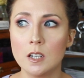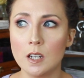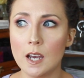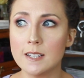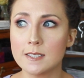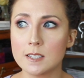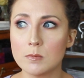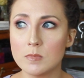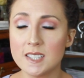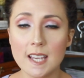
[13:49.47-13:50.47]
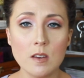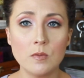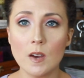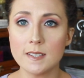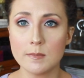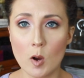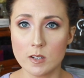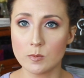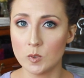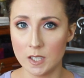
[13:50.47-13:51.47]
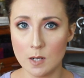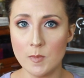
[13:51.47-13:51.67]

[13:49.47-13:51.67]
as safe as it possibly can